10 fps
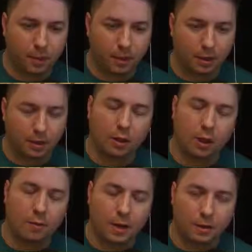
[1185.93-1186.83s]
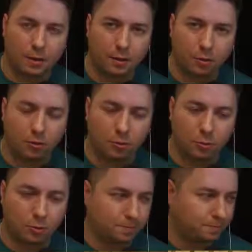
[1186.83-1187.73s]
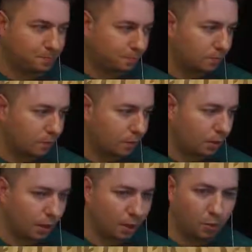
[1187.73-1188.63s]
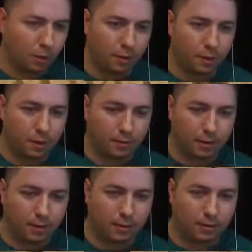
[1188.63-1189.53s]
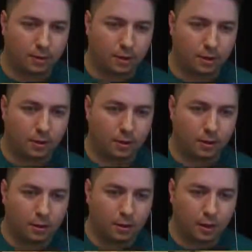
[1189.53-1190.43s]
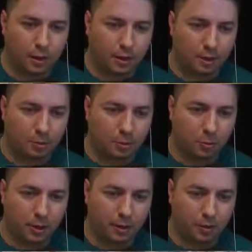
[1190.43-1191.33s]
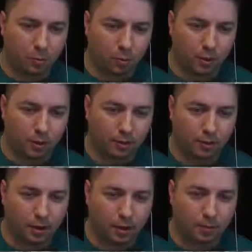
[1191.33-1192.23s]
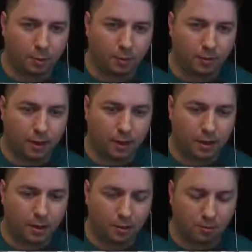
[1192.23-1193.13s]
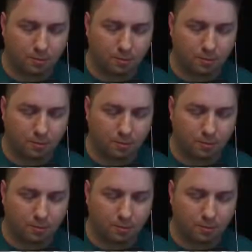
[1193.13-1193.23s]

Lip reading: getting the lava out of the Crucible. One of the things that I ended up doing was putting a tank here.